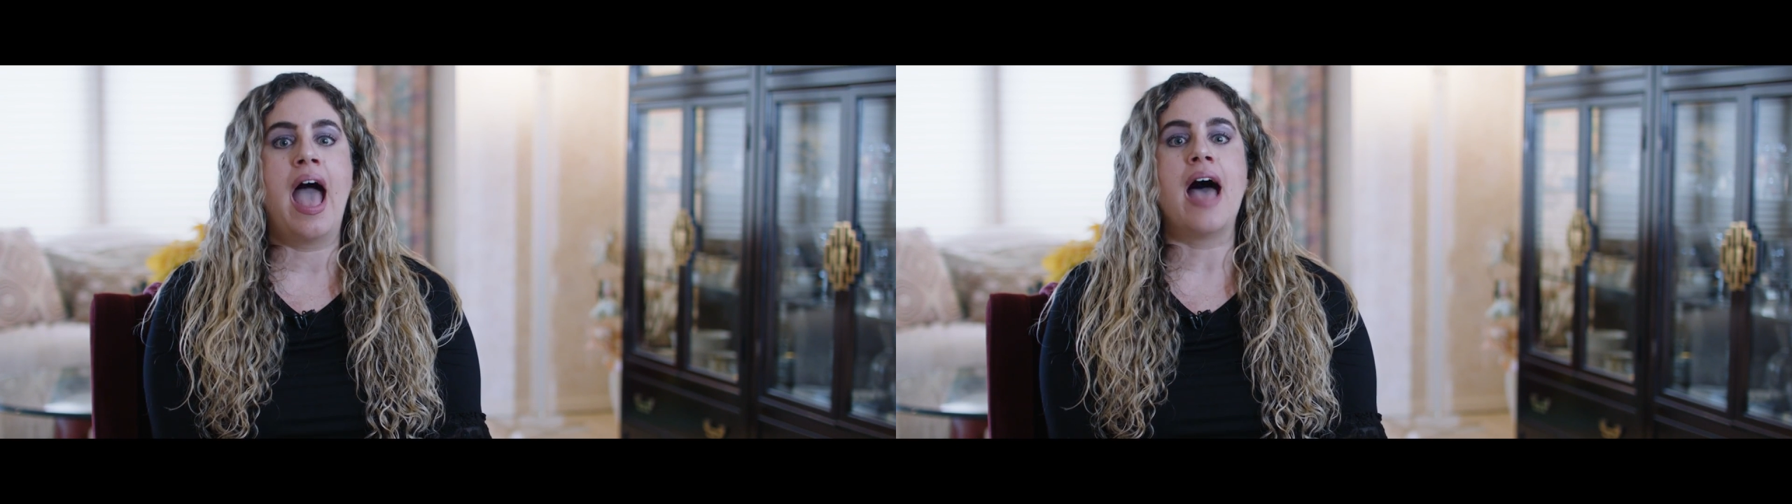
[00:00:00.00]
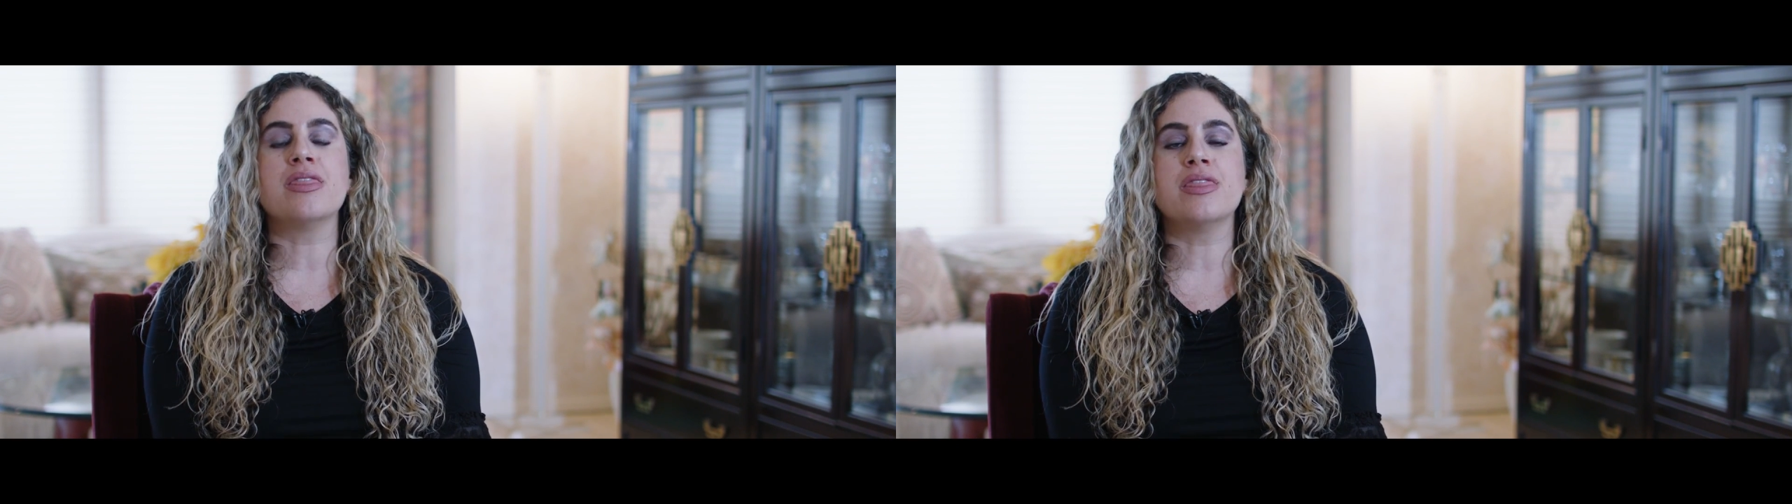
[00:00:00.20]

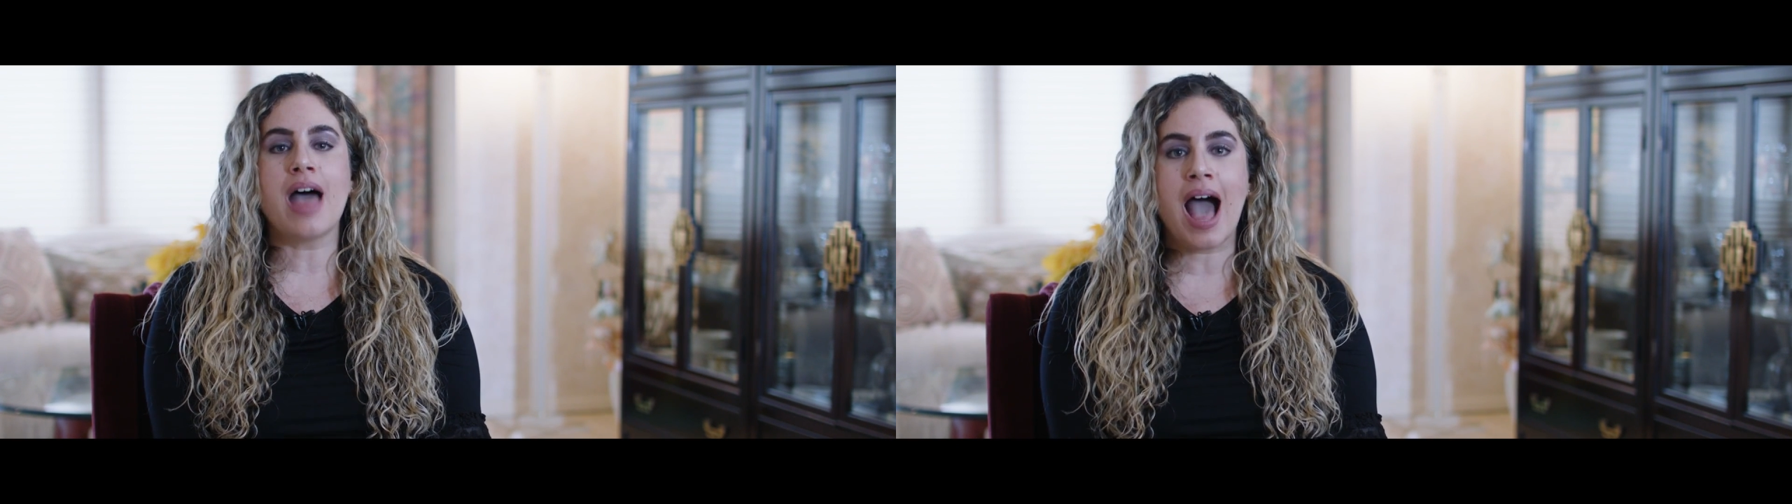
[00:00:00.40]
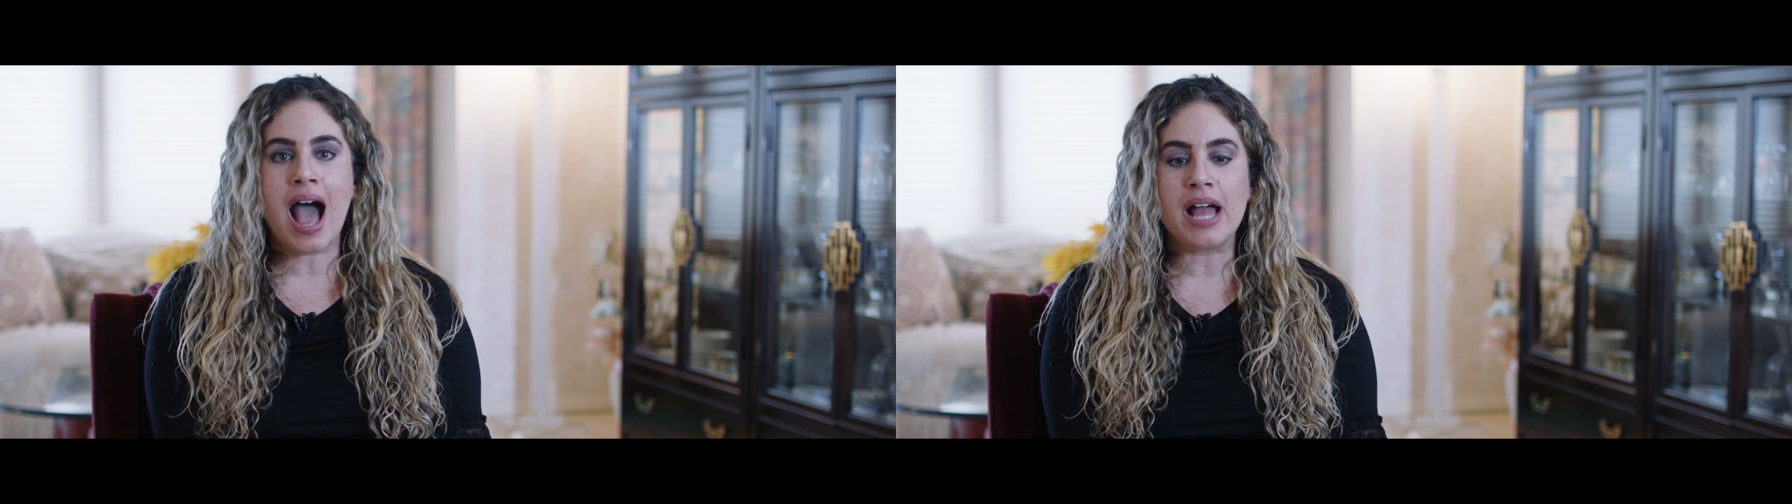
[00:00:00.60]
And
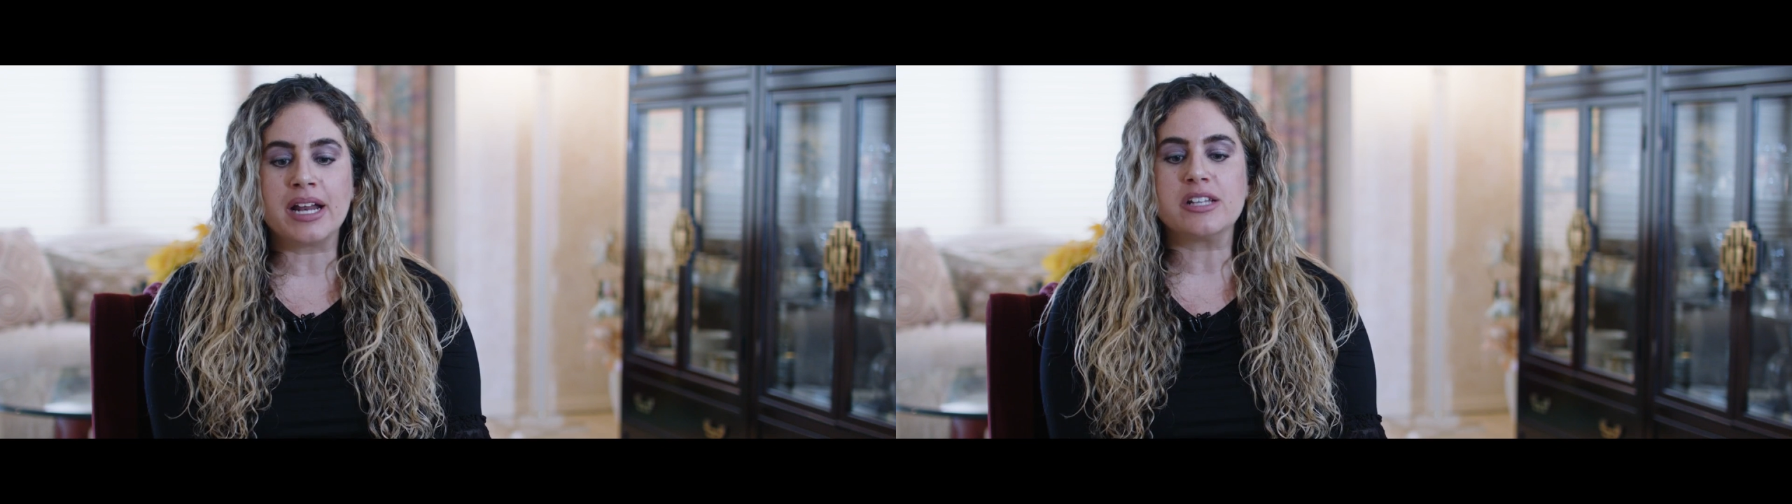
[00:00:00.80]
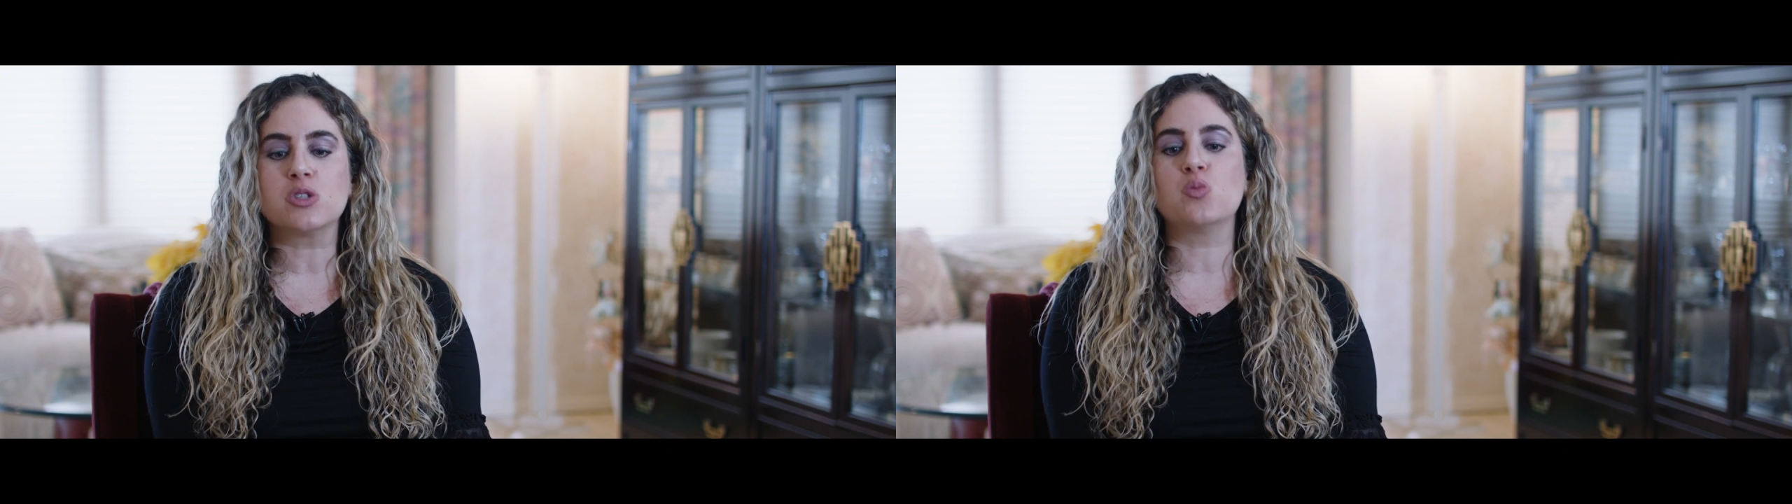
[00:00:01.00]
that
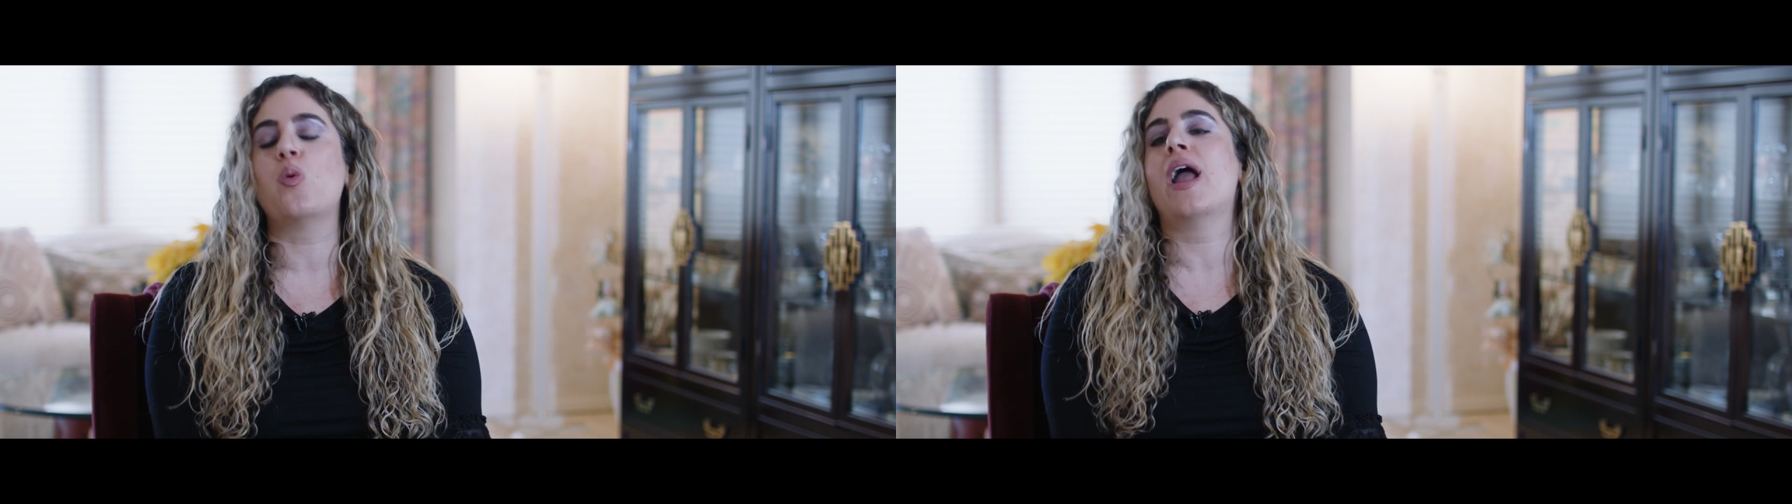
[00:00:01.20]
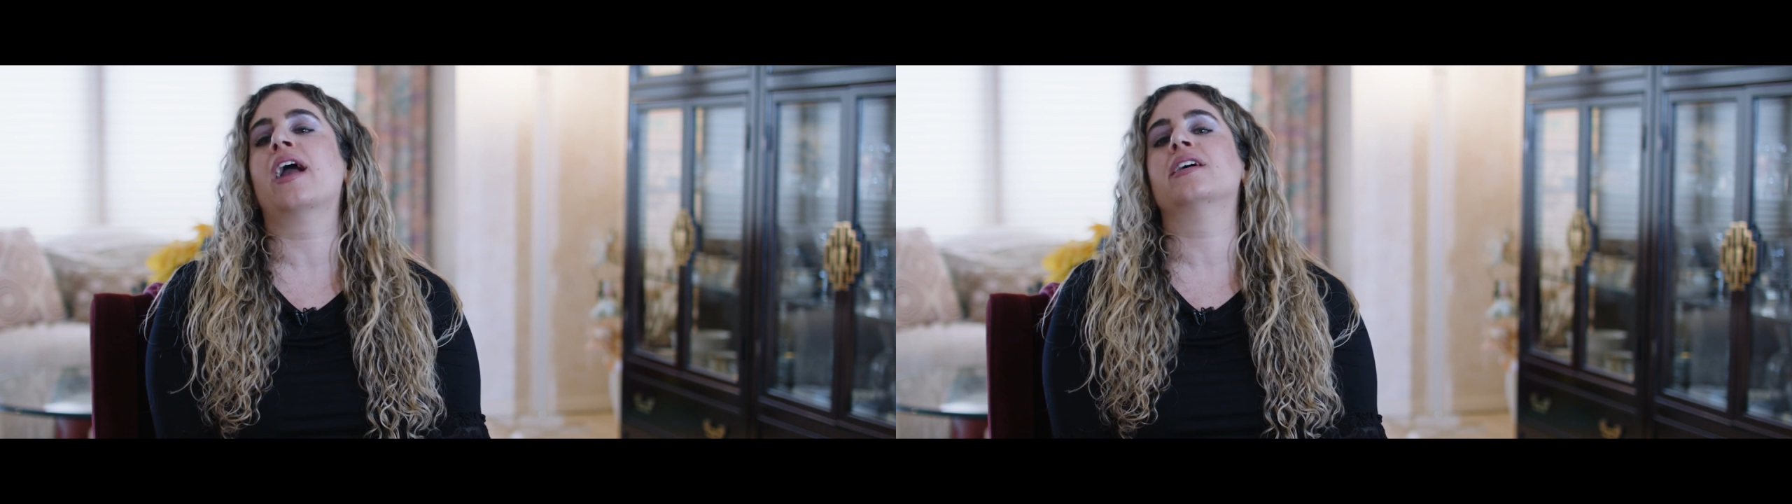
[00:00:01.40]
is
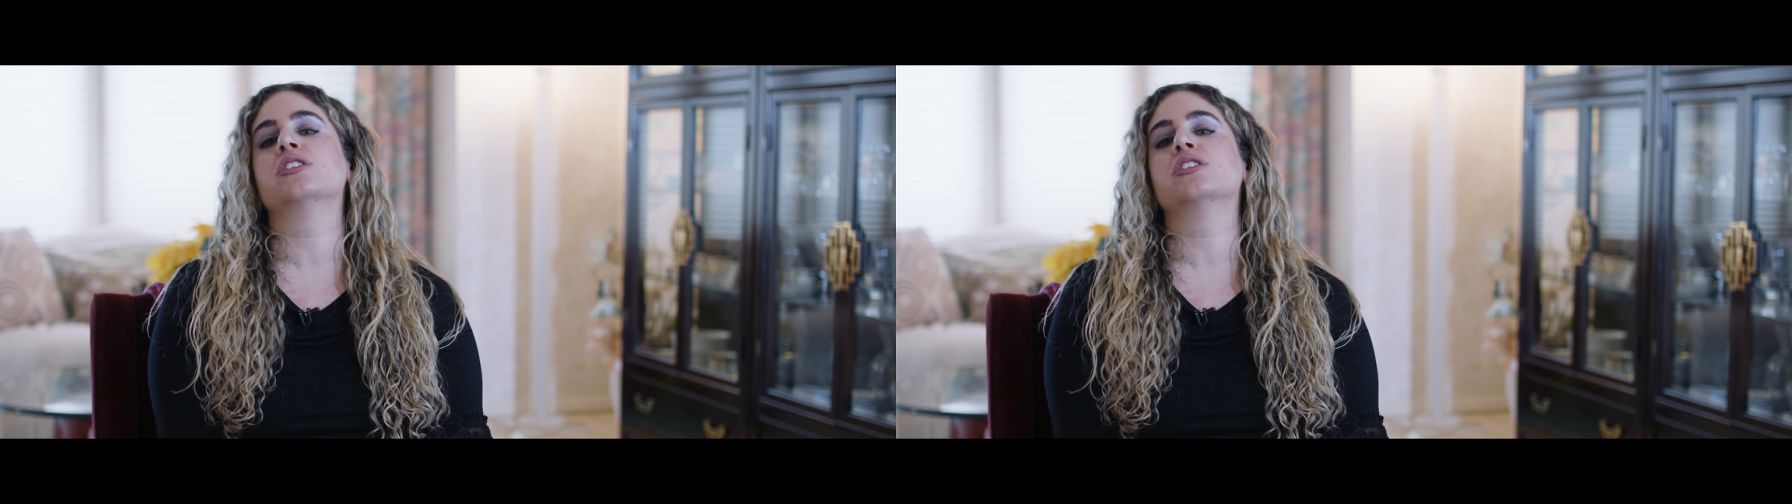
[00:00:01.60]
where,